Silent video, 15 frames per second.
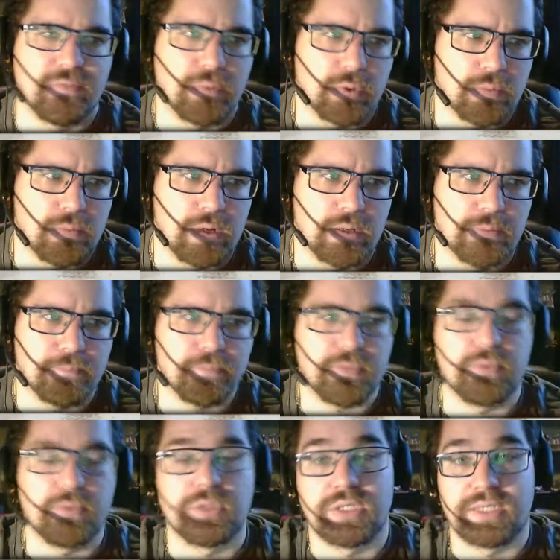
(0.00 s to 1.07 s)
Pokemon,
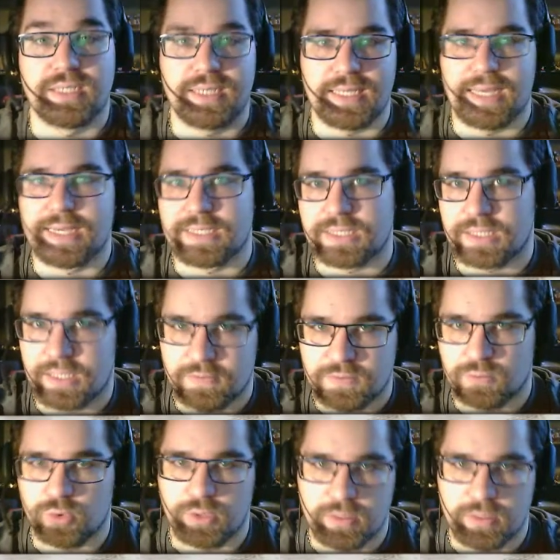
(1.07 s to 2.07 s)
which is an EX that gives more,